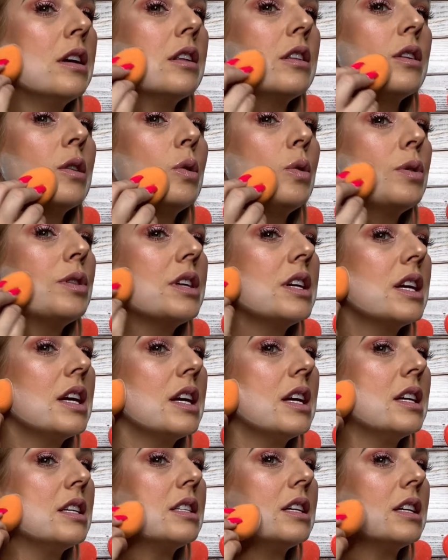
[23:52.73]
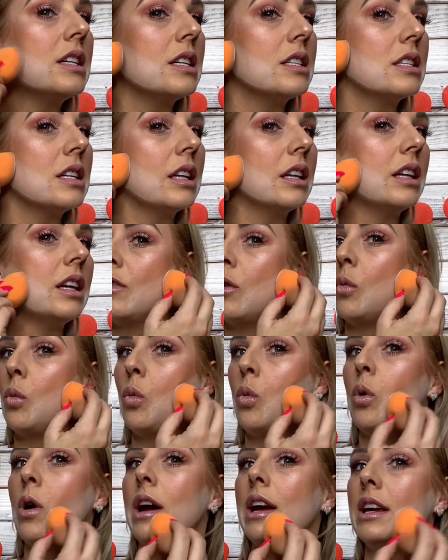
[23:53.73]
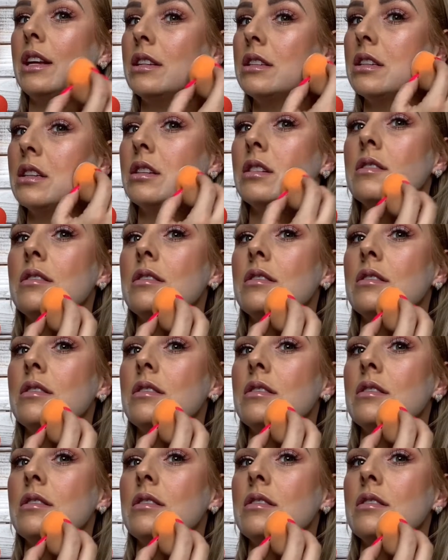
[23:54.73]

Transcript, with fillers: the cool thing is it doesn't leave a white